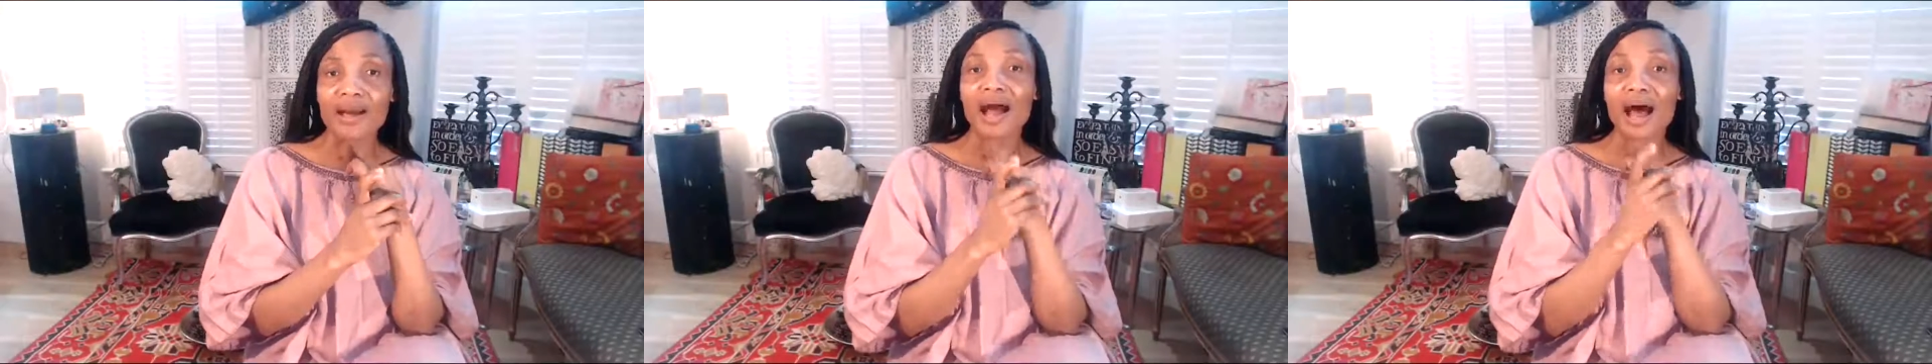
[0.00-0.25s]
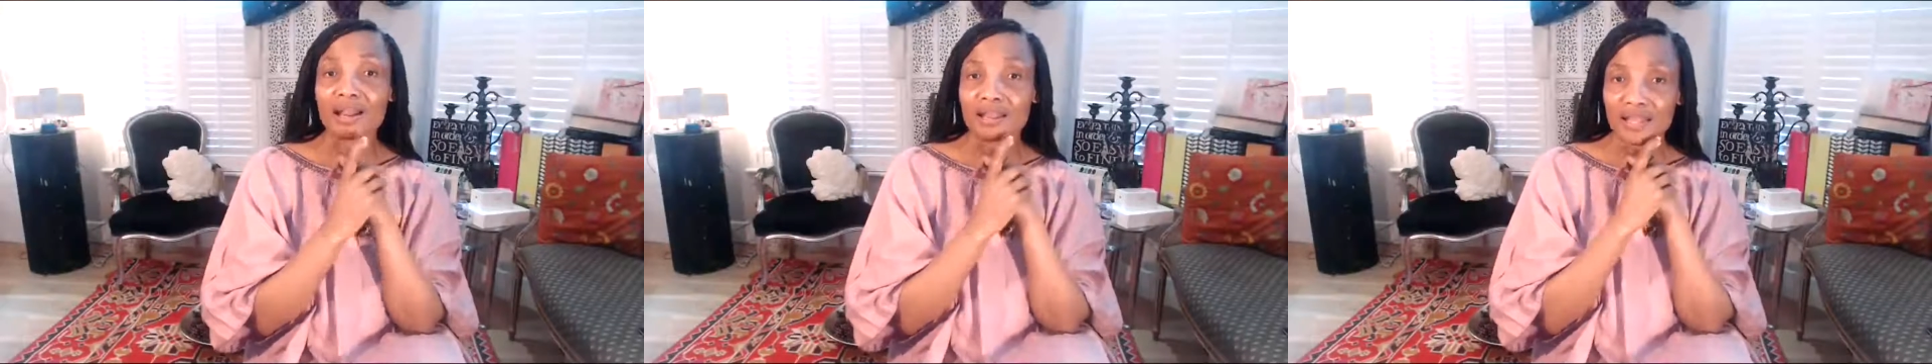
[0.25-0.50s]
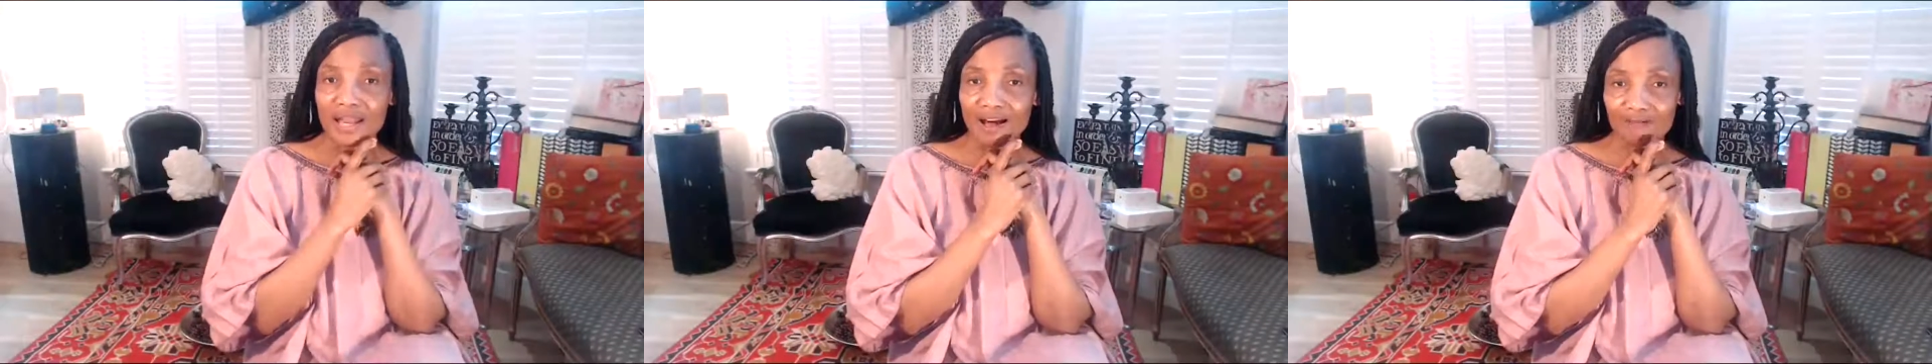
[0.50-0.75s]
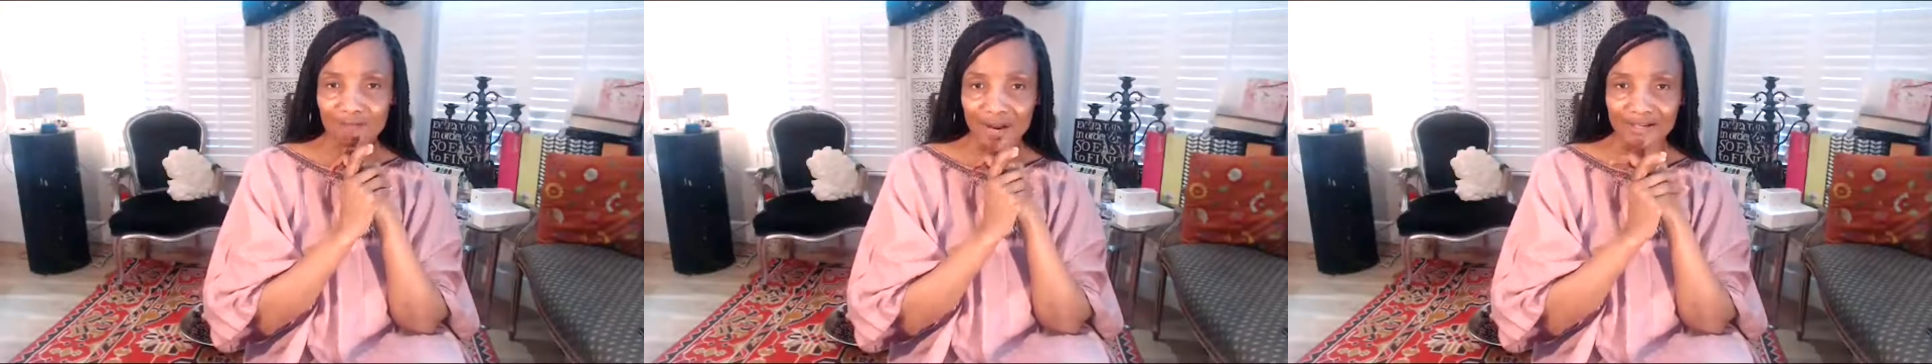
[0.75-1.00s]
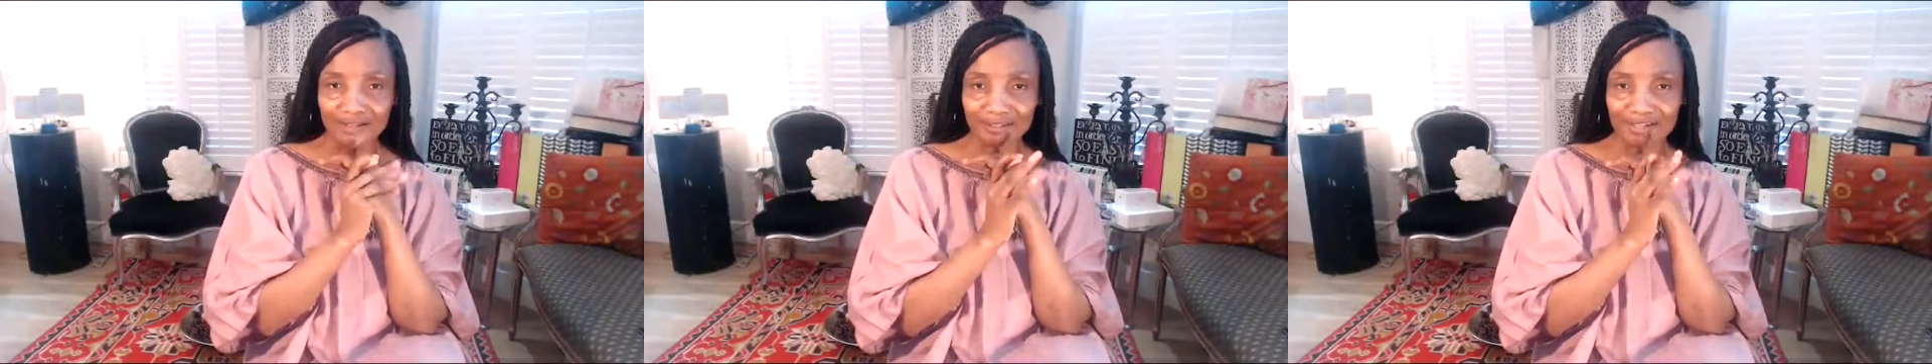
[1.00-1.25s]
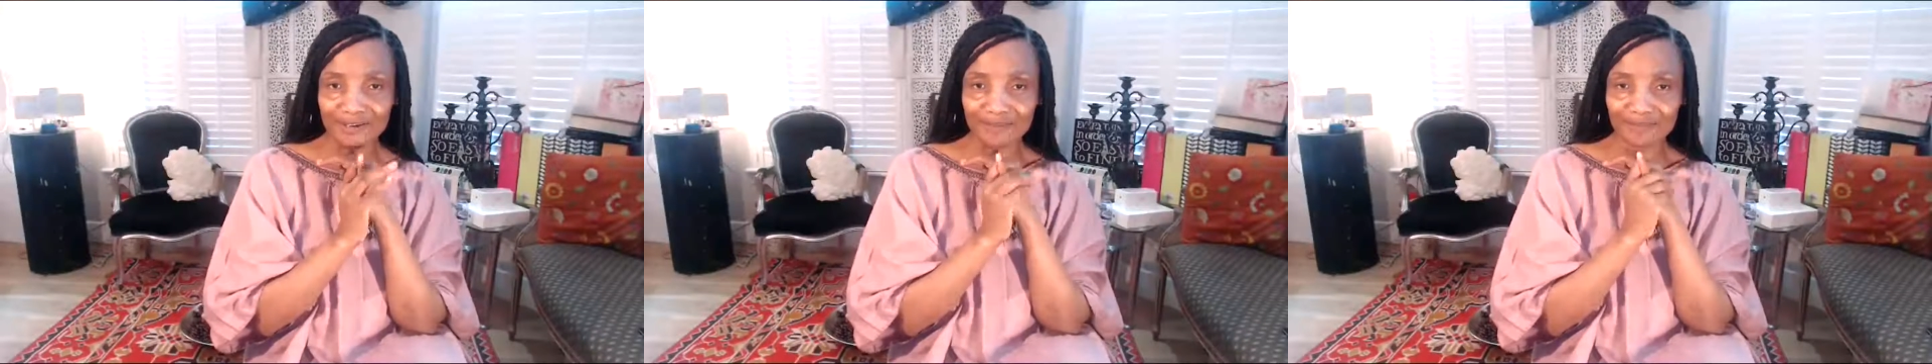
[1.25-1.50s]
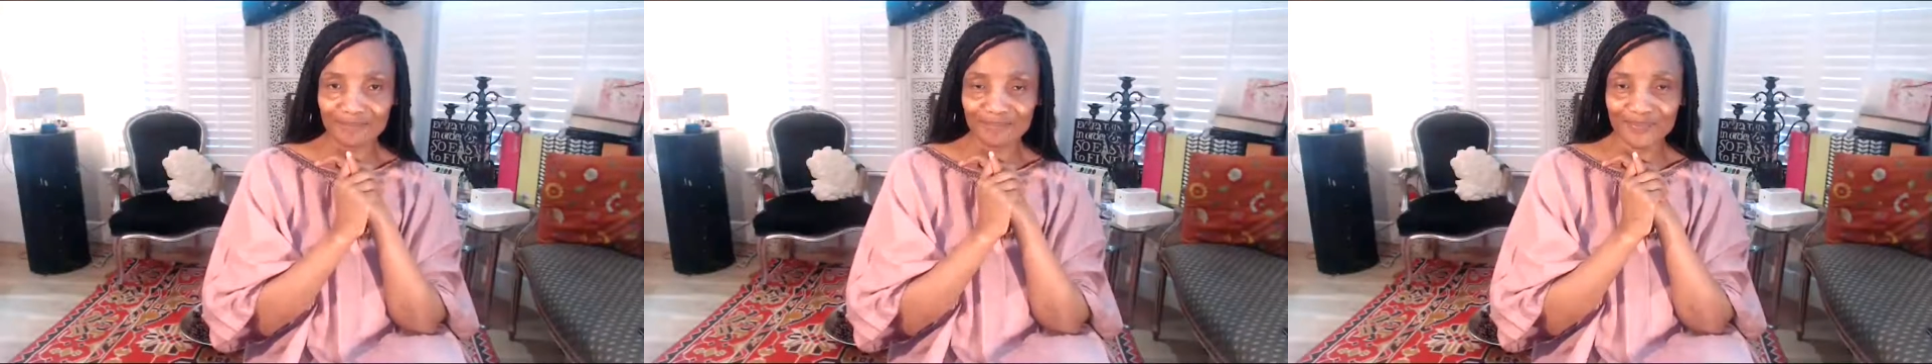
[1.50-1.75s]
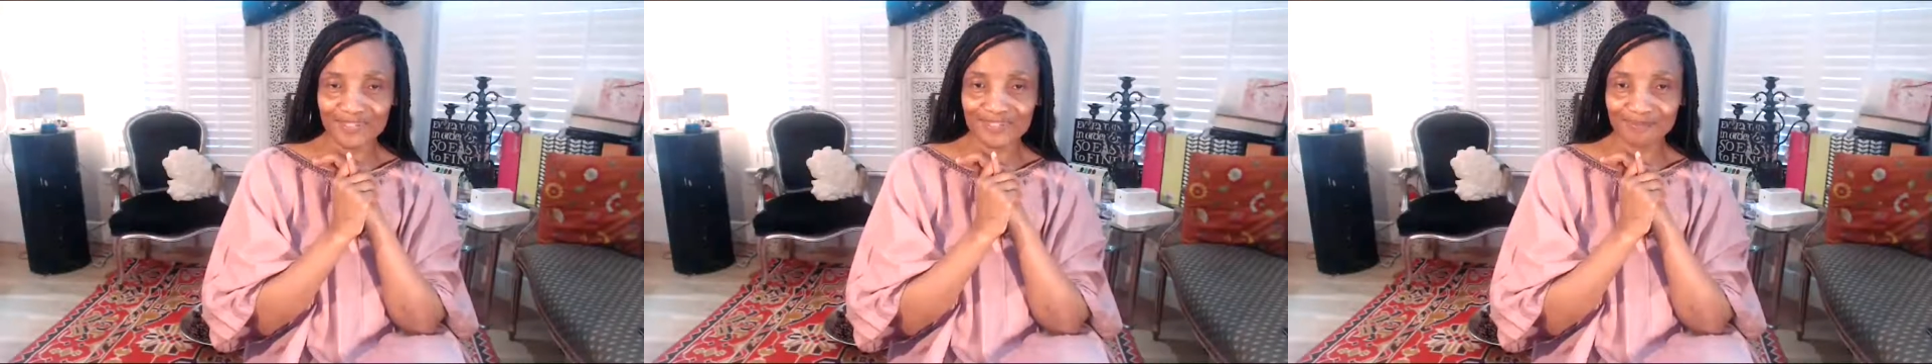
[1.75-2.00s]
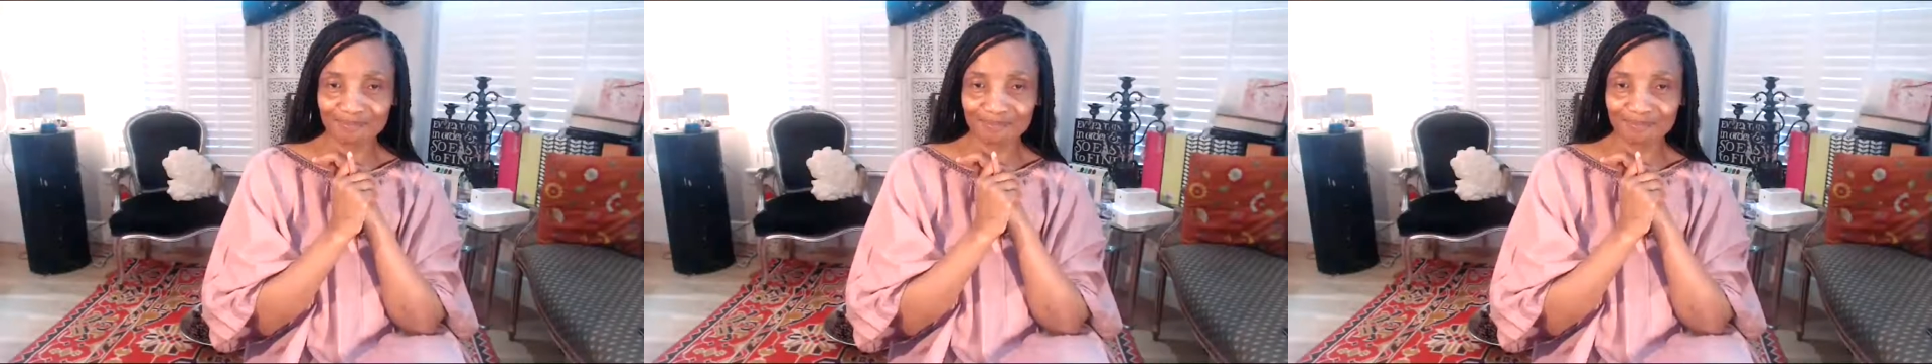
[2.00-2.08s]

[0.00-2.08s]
I love my dreams.